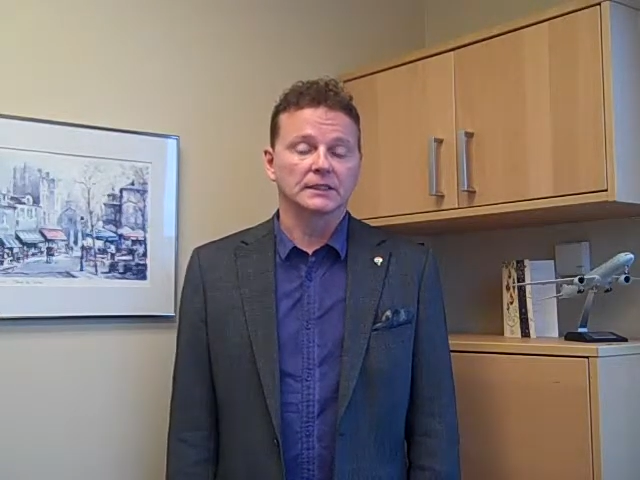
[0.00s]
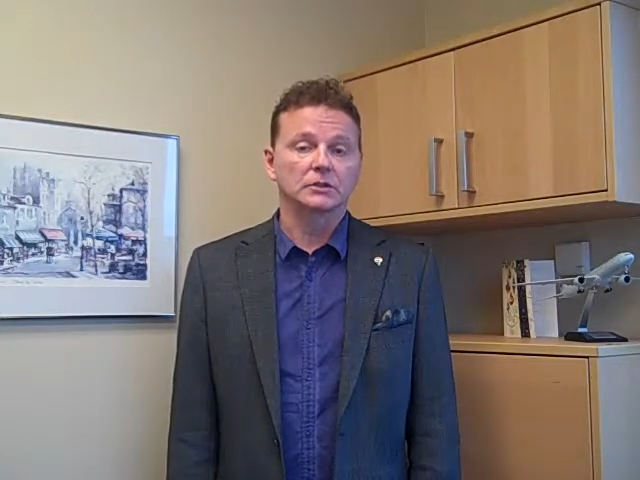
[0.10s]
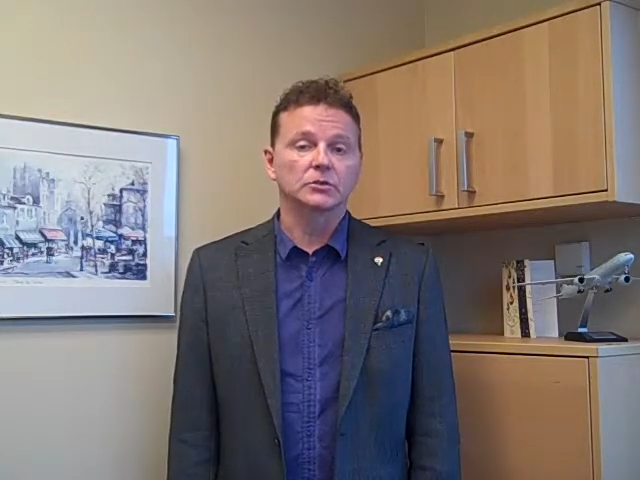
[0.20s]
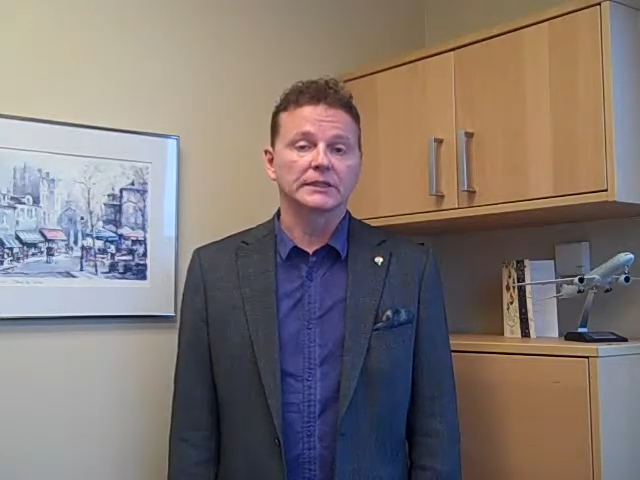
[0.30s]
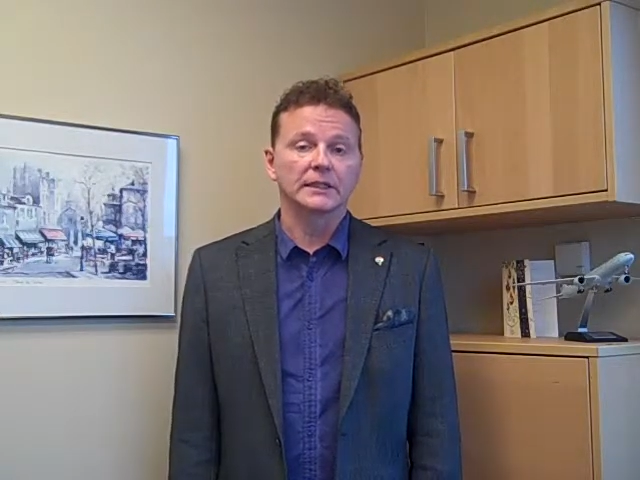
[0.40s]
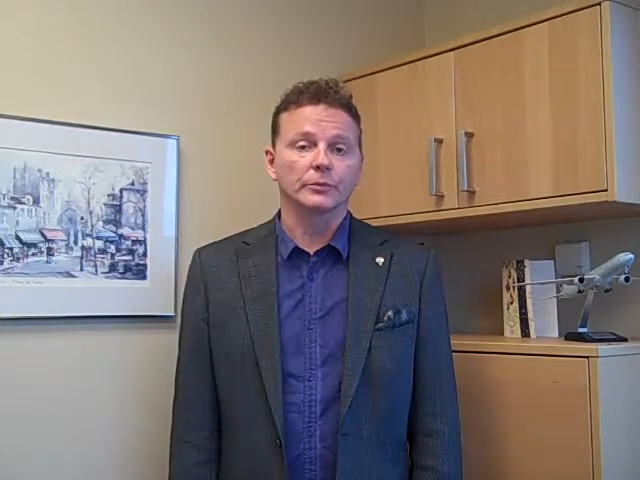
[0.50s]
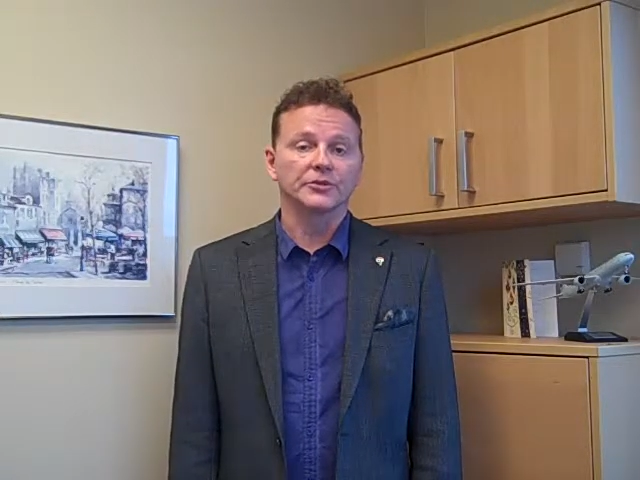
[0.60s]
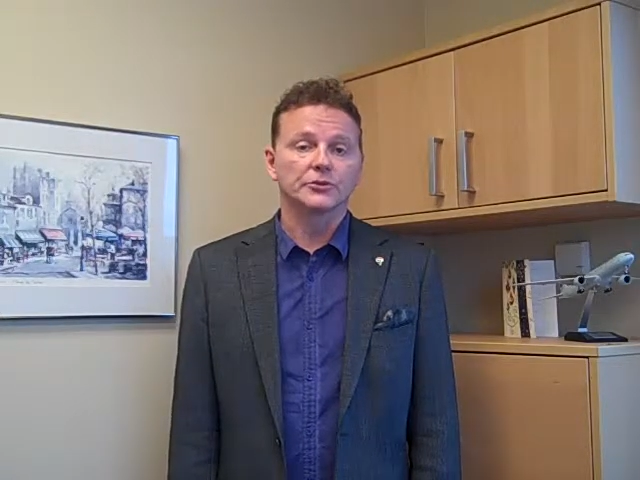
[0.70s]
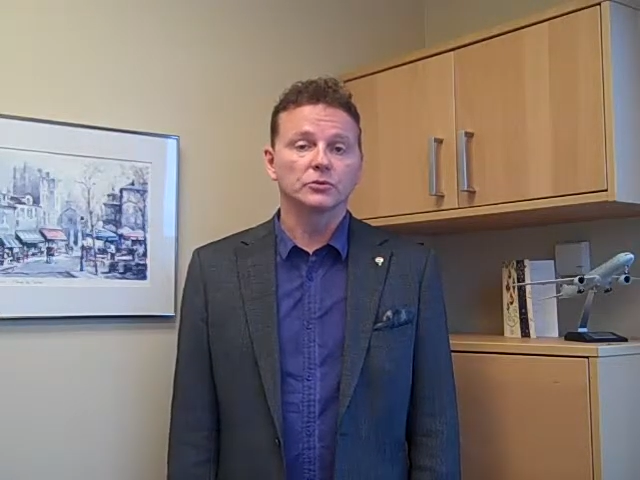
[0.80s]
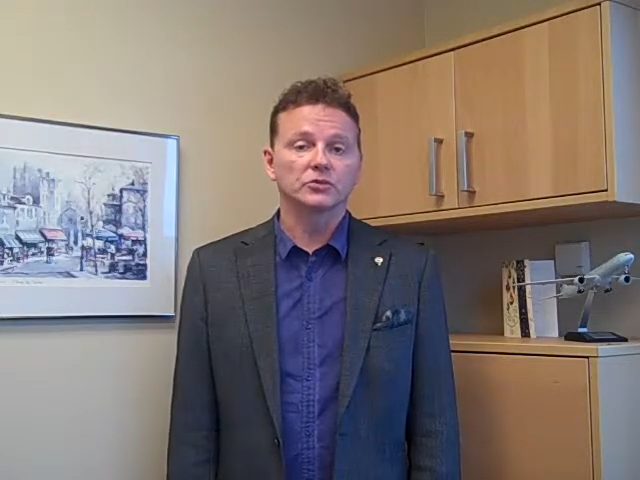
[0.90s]
including a
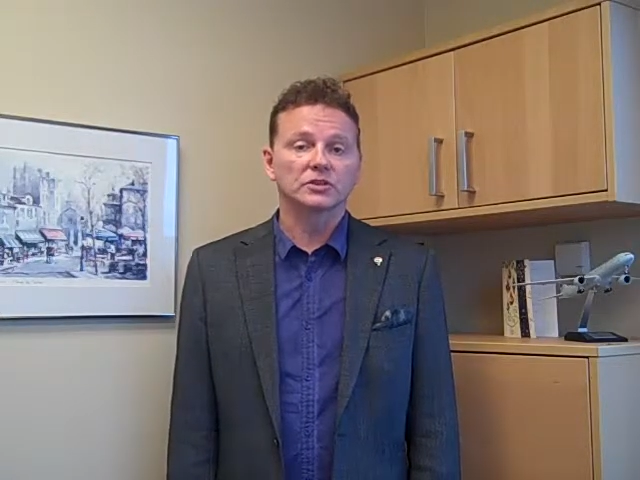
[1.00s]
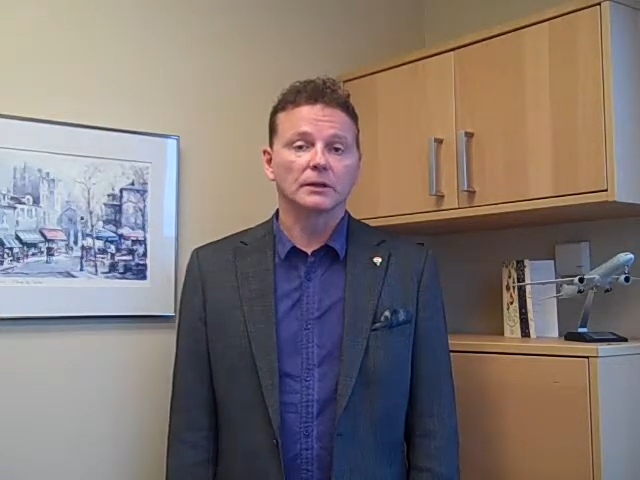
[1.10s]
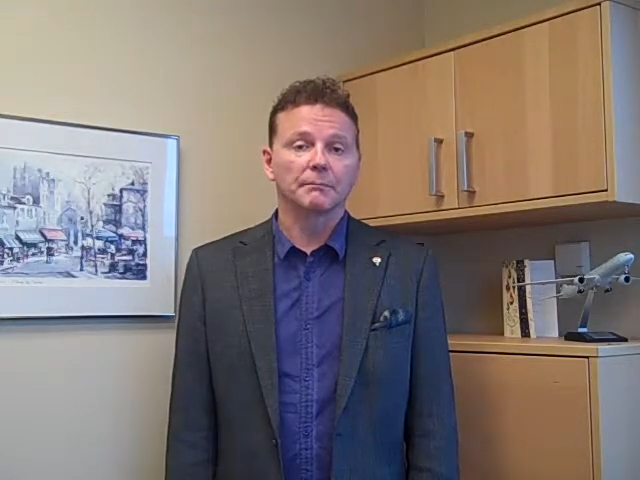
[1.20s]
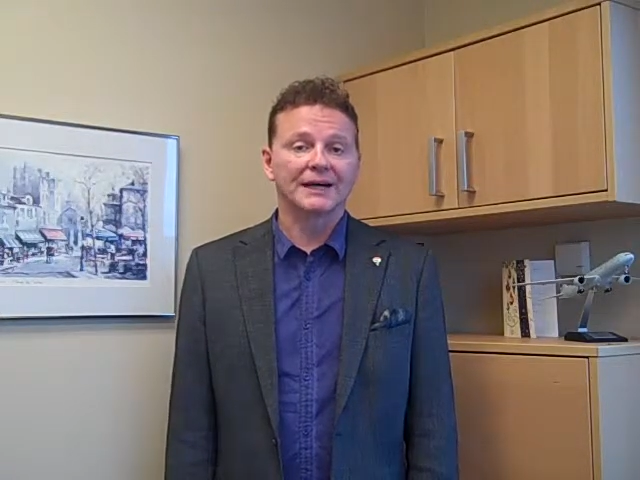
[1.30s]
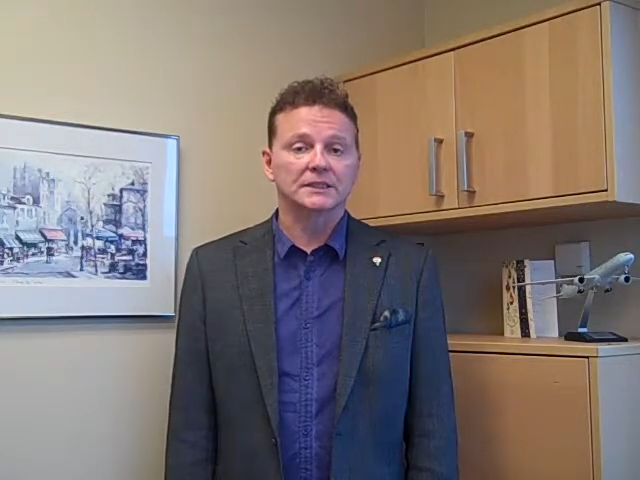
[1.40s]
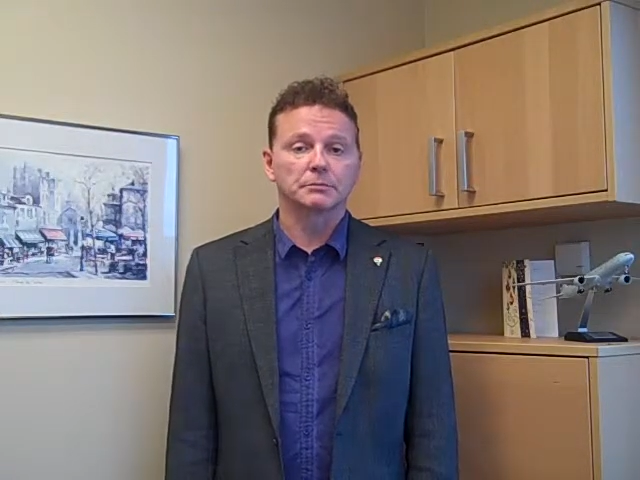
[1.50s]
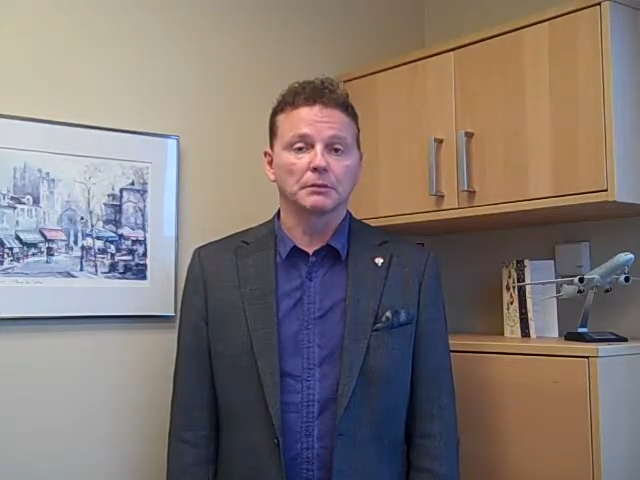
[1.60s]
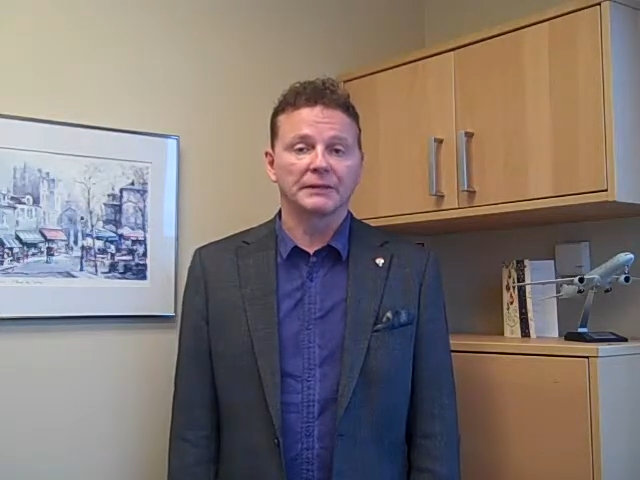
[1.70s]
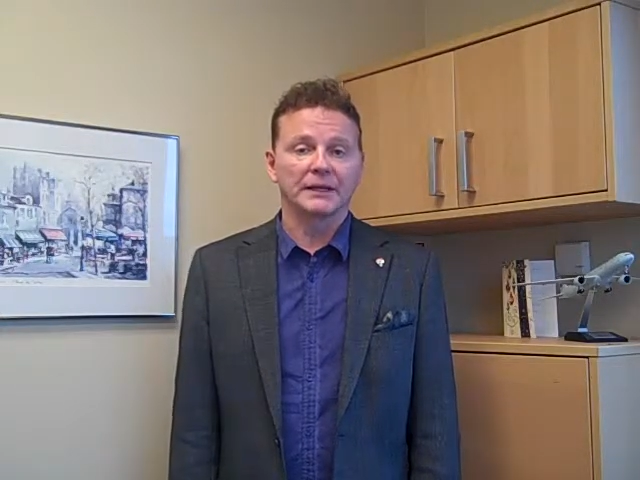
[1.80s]
reduced maximum